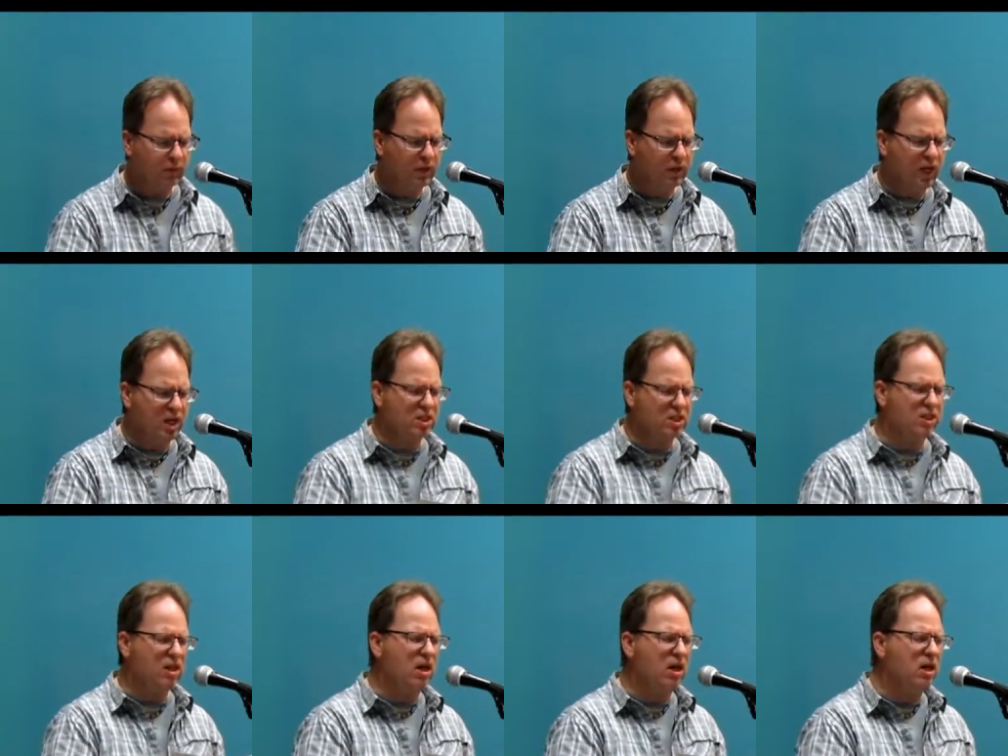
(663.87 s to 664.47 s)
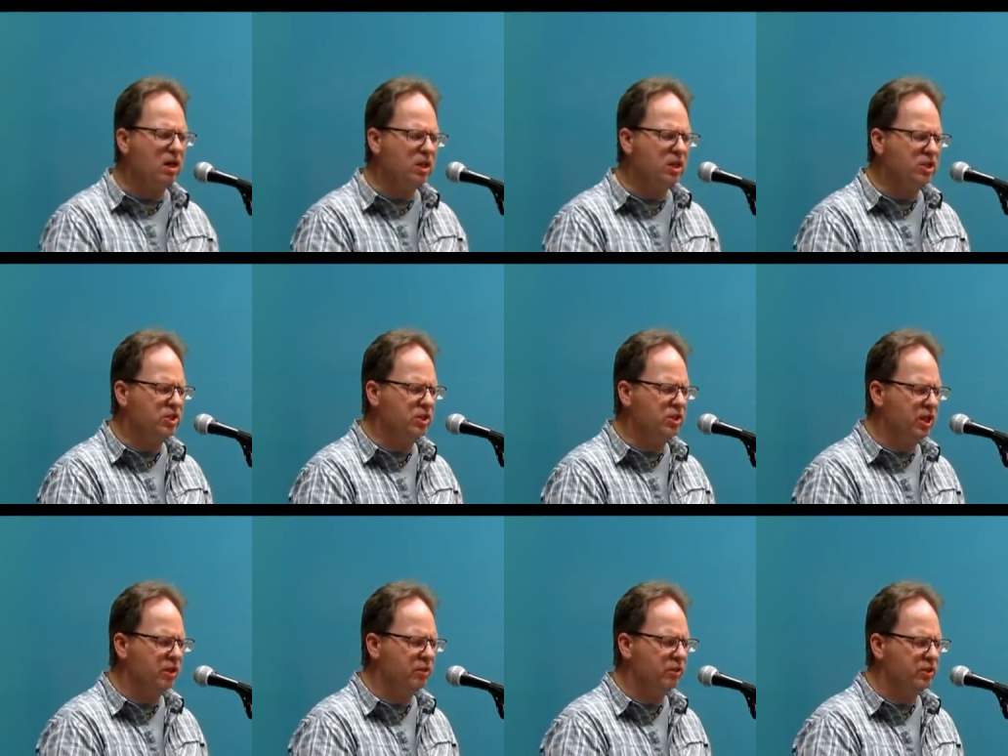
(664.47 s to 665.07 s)
As long as
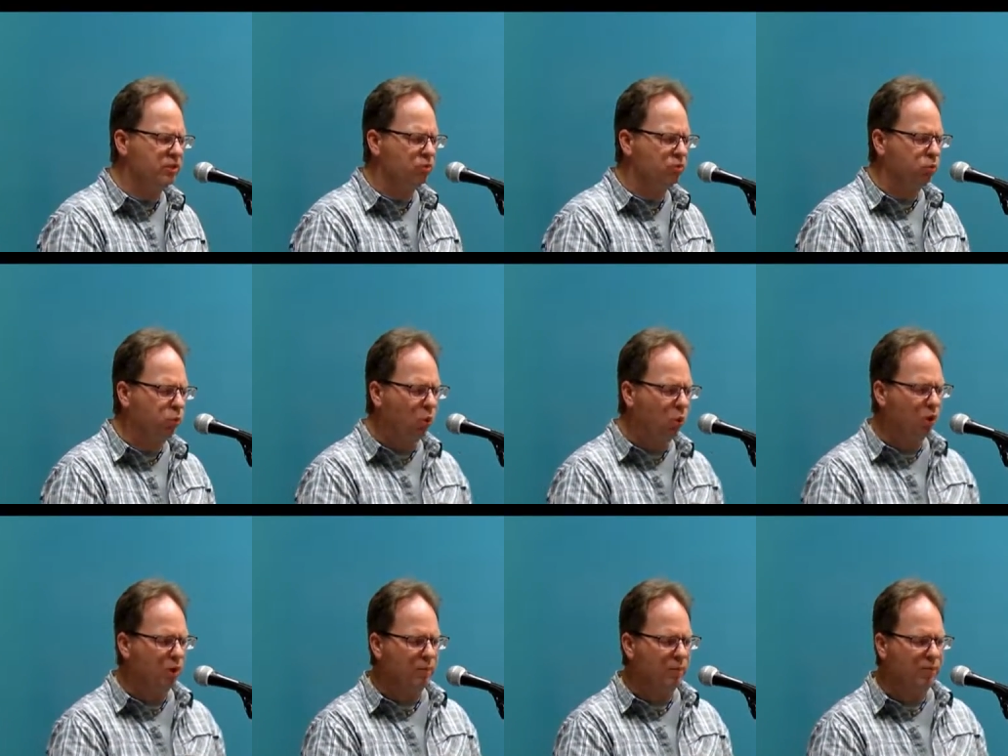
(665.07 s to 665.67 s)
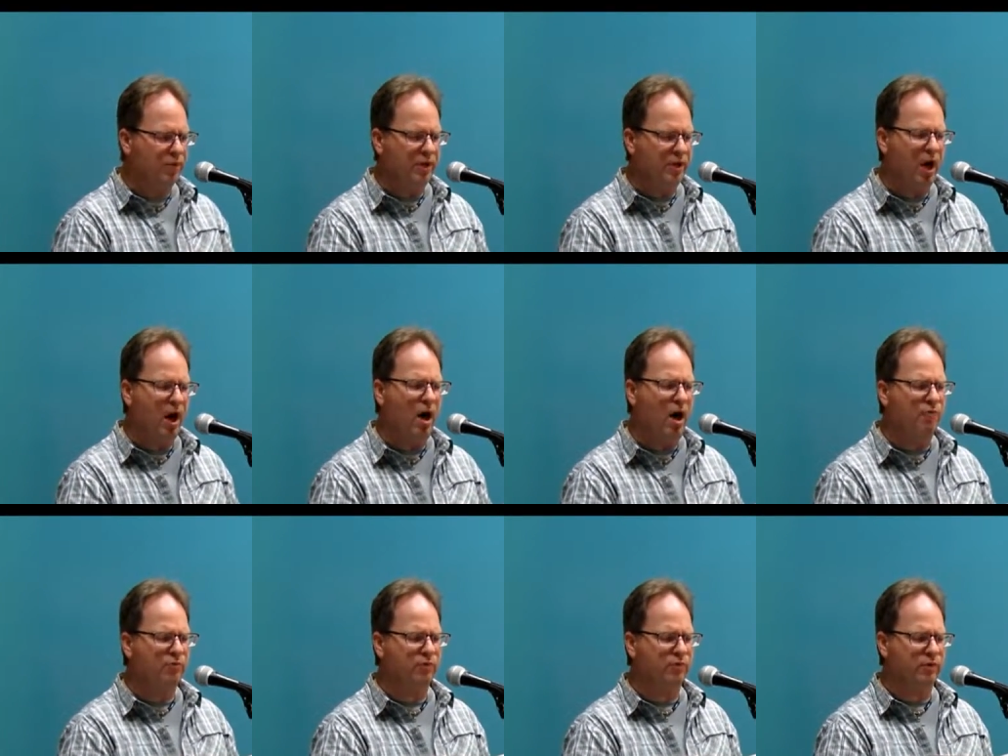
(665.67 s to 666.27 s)
there is warmth and
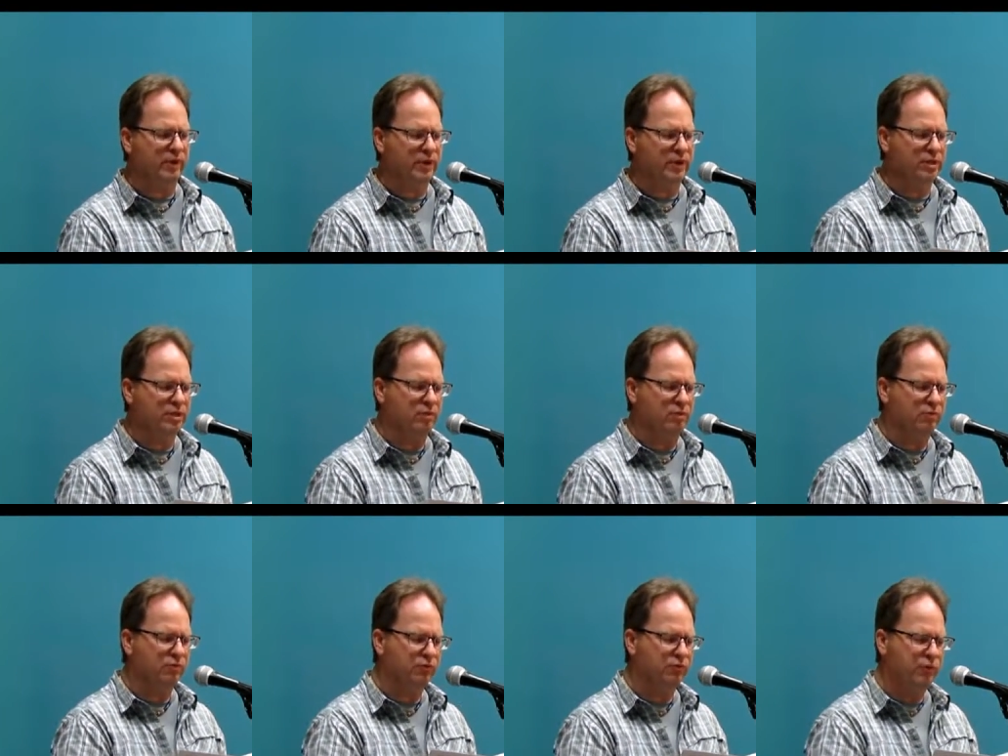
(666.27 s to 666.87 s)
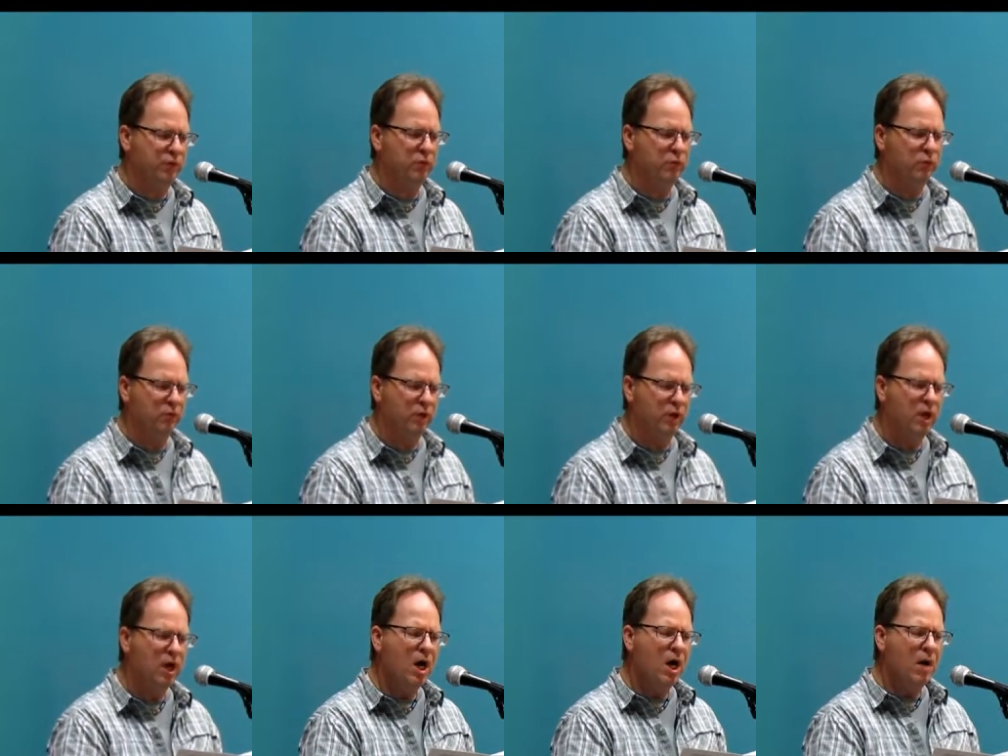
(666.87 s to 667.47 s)
offerings of food,
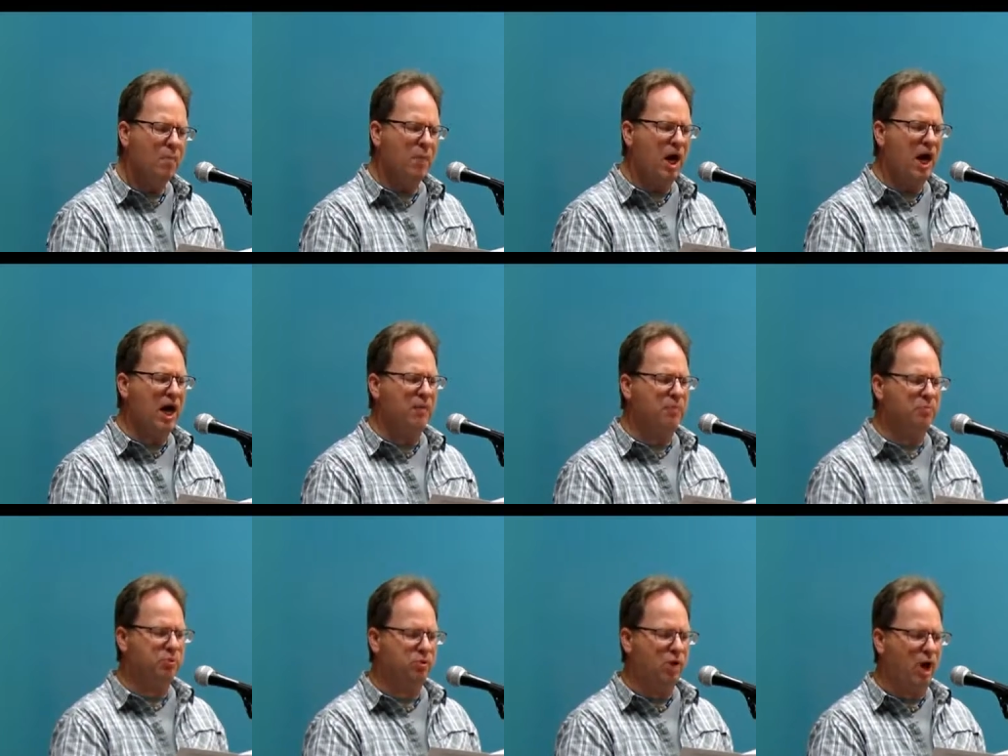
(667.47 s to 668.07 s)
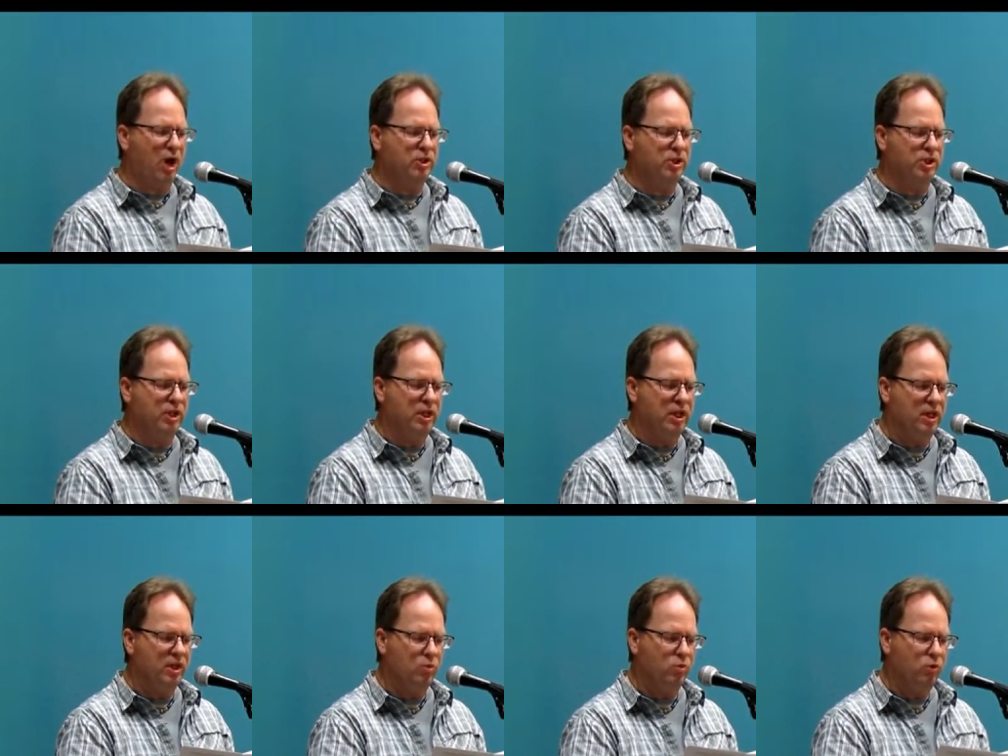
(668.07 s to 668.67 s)
my
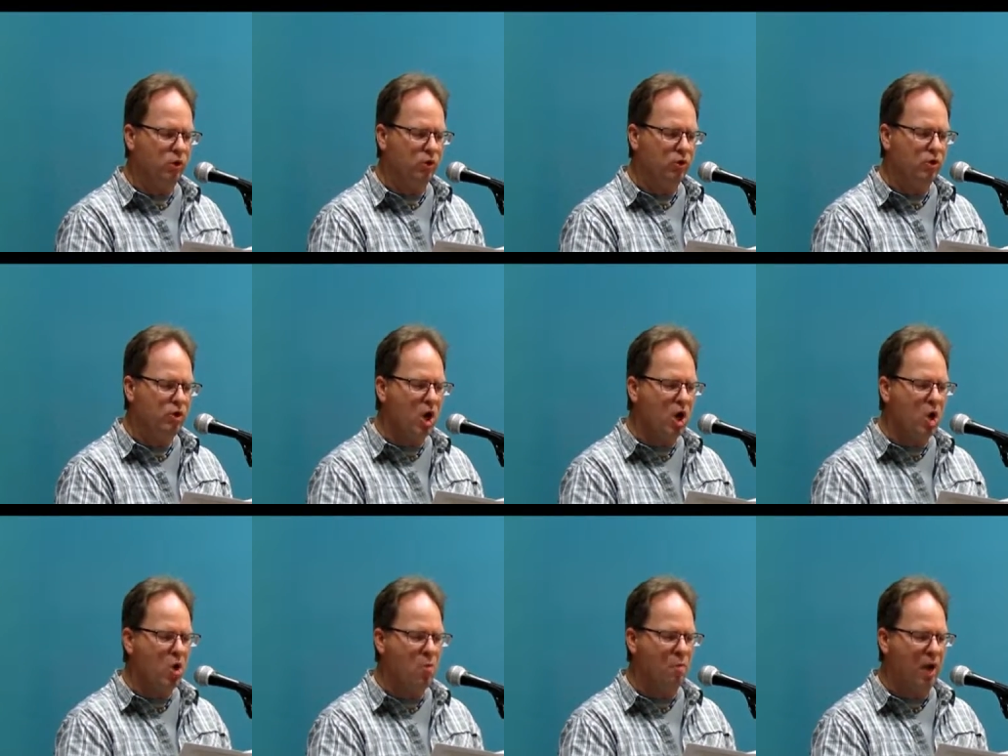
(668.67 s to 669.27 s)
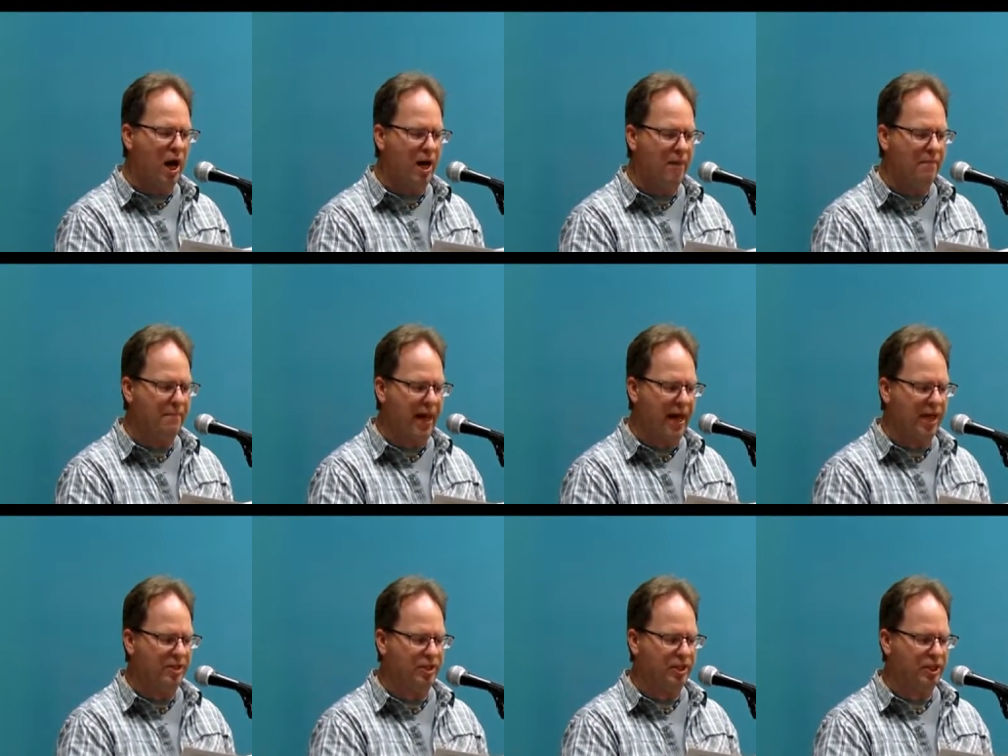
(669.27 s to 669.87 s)
progeny will know my
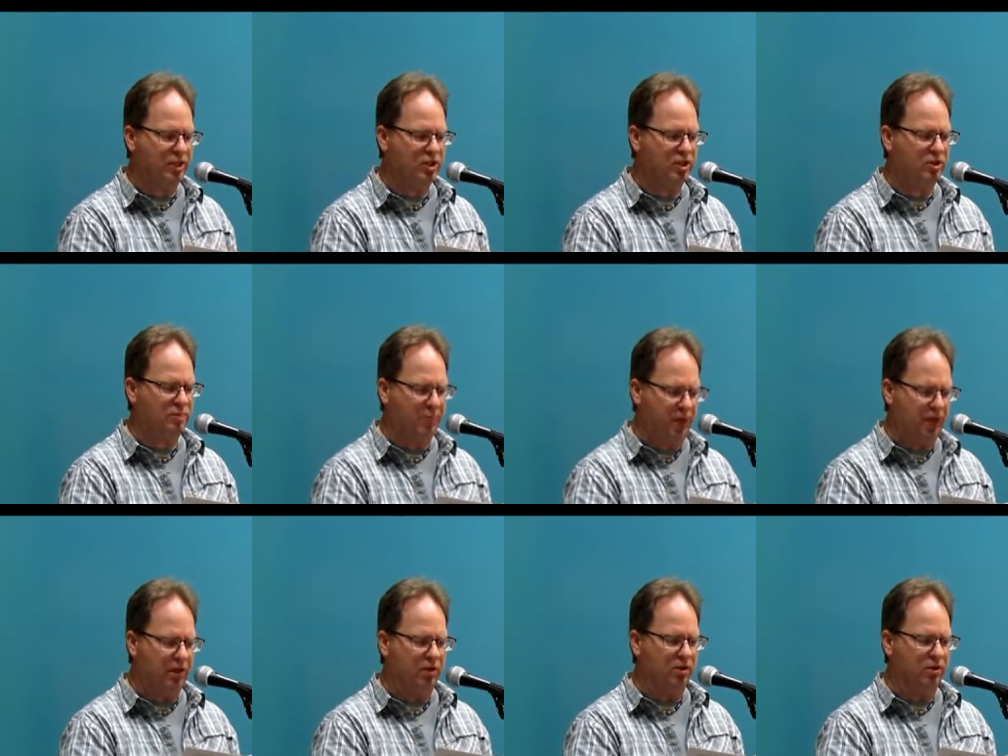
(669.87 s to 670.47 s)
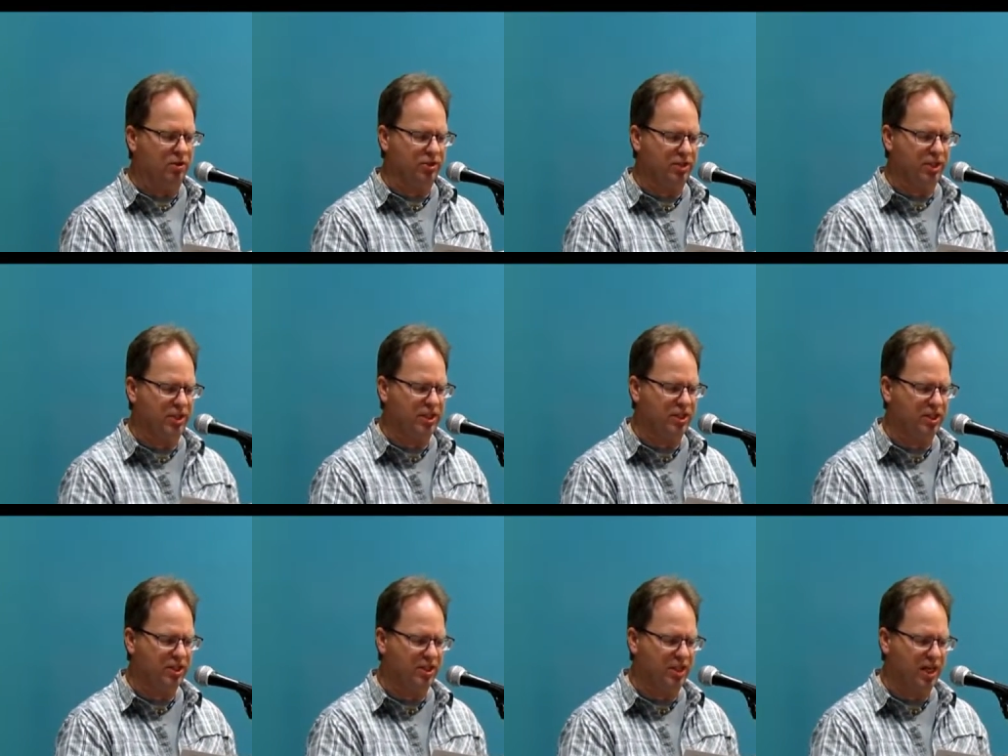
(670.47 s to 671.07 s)
magic spells,
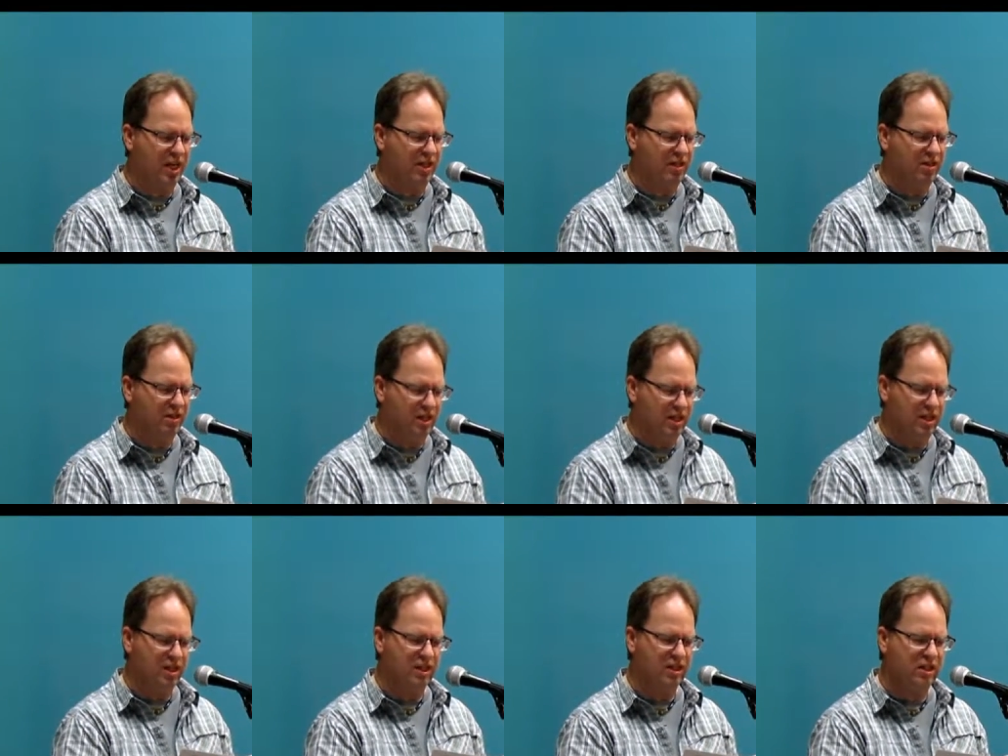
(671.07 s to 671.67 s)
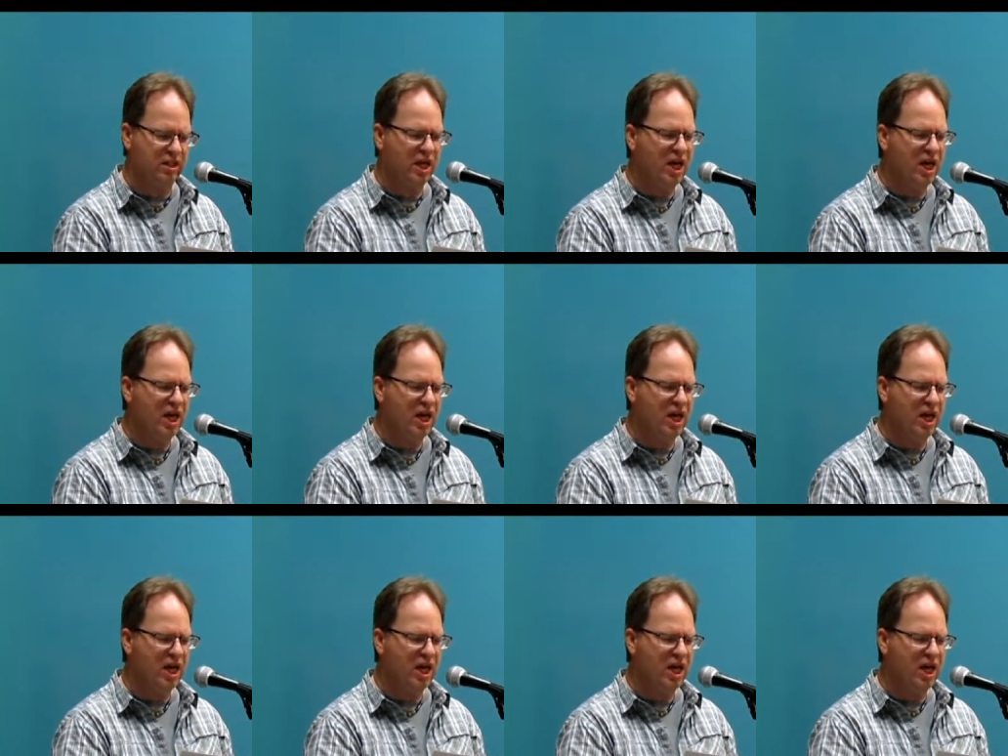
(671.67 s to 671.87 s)
he said this,